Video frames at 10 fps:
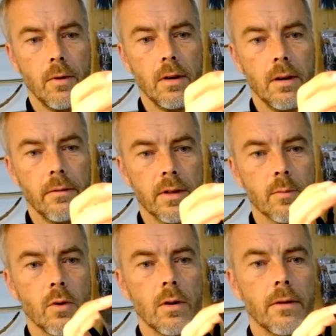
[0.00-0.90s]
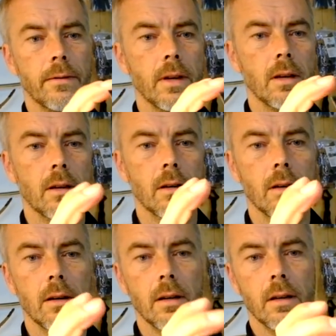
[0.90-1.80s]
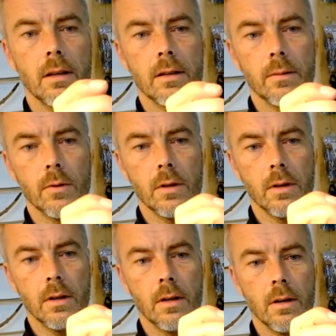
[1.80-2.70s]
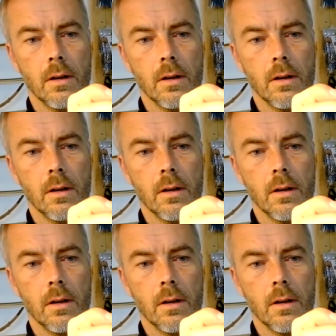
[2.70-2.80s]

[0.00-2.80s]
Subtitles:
When you have a smaller finger like this one,